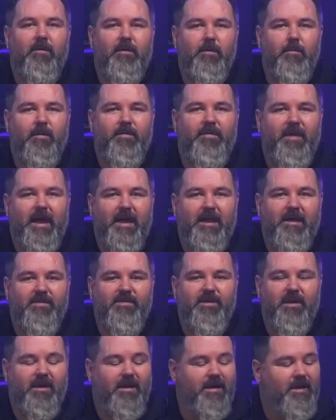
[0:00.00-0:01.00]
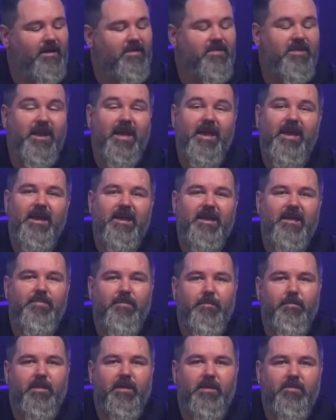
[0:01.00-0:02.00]
Turner with ADJ, and today I
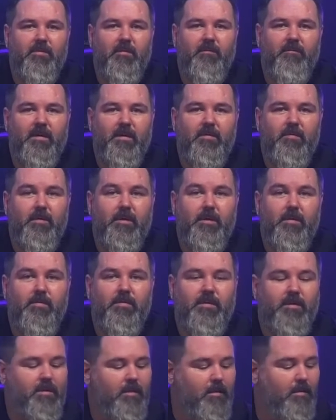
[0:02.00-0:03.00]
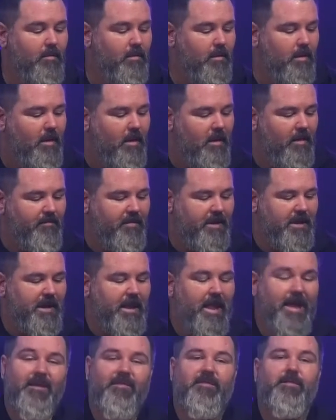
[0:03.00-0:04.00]
get the pleasure of introducing you the
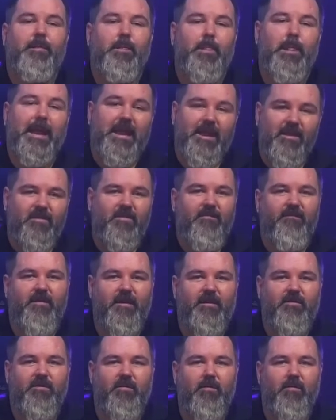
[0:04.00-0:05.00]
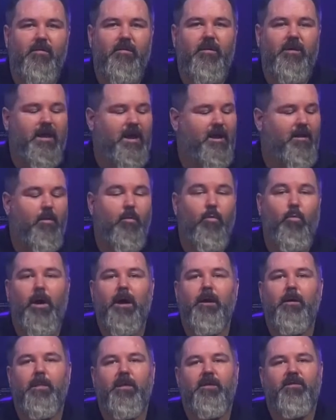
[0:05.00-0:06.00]
next latest fixture in our
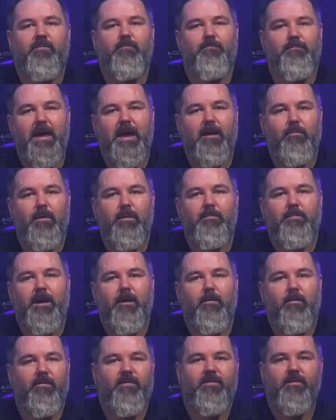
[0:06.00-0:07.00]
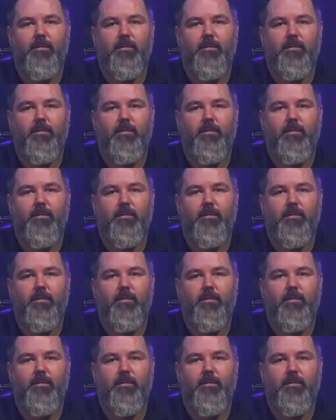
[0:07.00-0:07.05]
wireless battery-powered